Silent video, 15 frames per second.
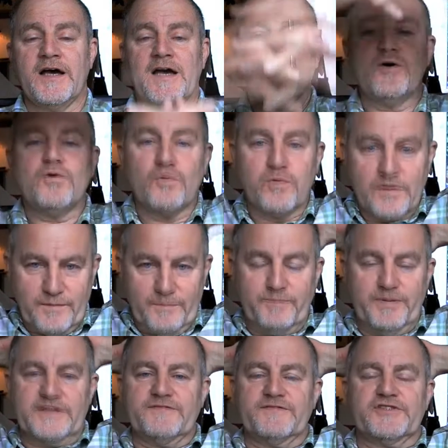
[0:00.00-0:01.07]
Hello,
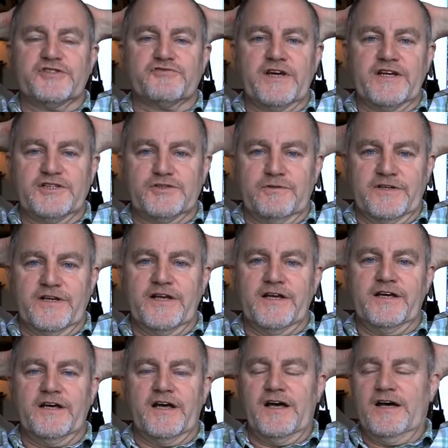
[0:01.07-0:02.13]
bit of a strange one
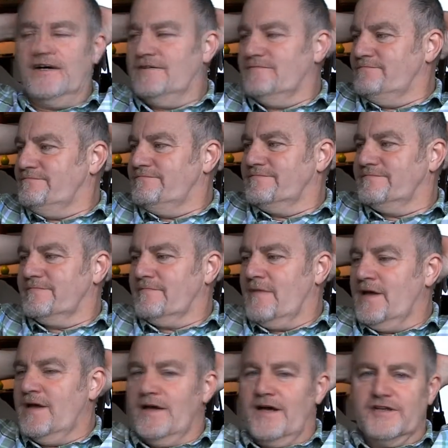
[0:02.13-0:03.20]
here. I
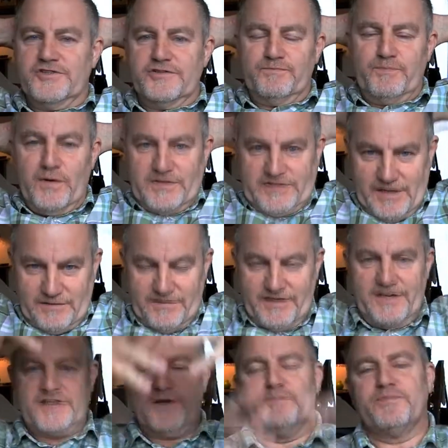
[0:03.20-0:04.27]
should point out that
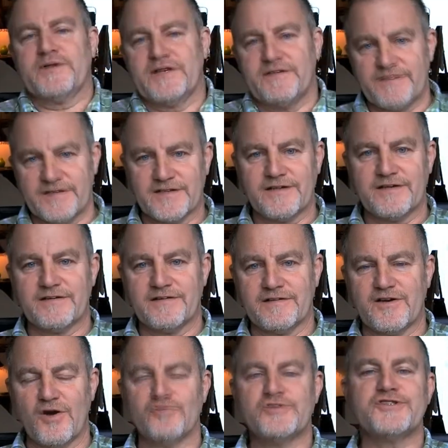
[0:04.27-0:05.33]
I don't believe in
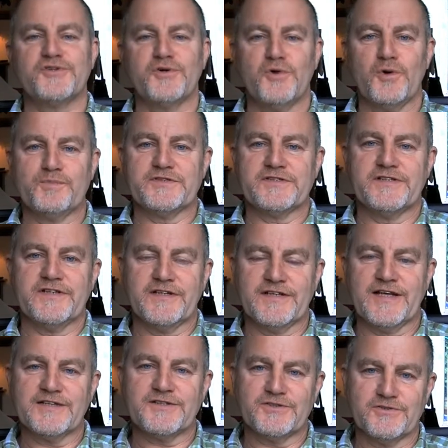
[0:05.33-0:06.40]
ghost orbs and
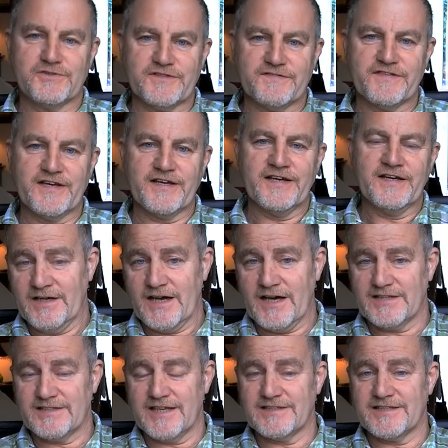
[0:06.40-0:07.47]
that sort of thing.
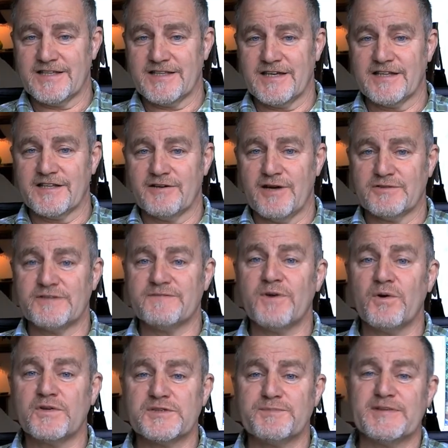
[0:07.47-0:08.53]
I tend to think they're out of
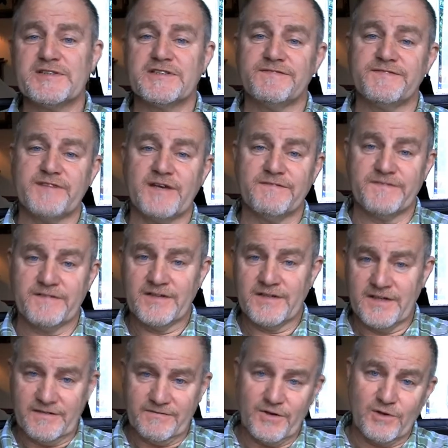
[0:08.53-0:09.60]
focus bits of fluff
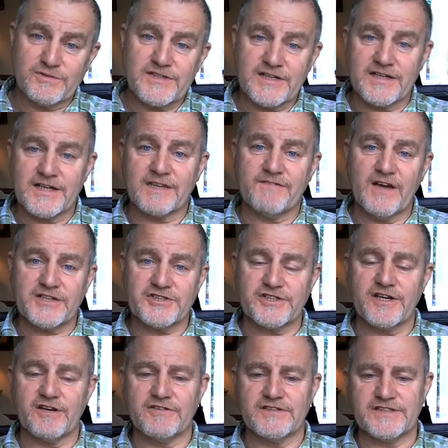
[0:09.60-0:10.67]
floating in
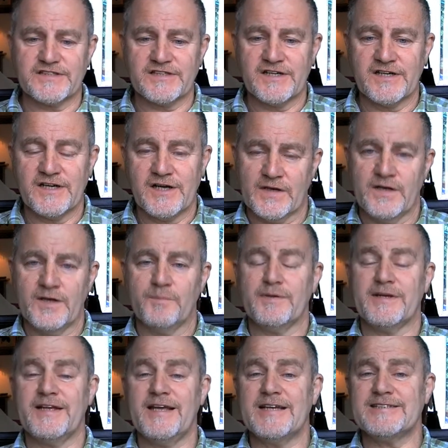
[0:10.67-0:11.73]
convection currents.
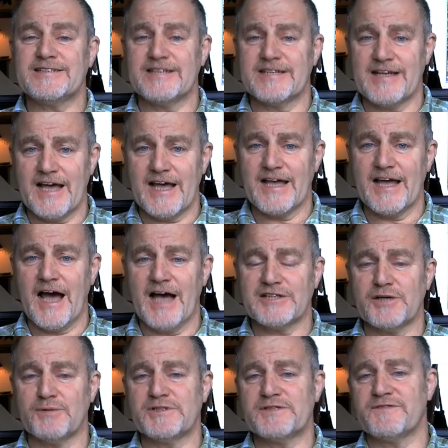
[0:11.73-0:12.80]
But yesterday, as
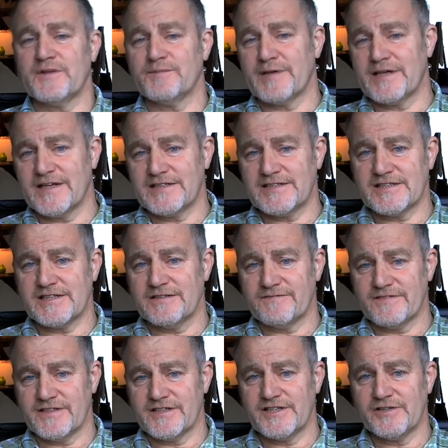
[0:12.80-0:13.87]
I was filming an insert
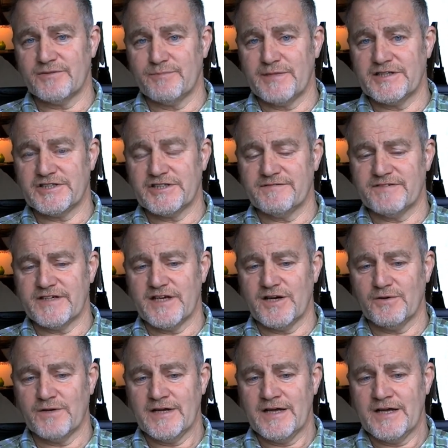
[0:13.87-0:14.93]
for the new Meejah
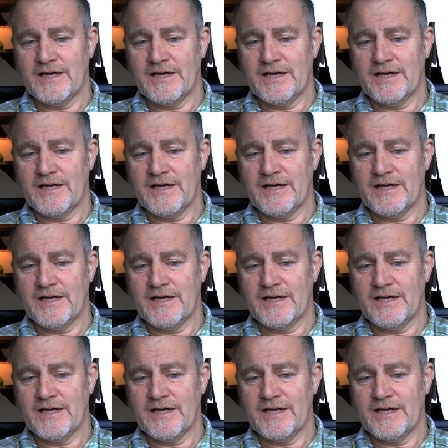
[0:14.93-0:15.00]
video,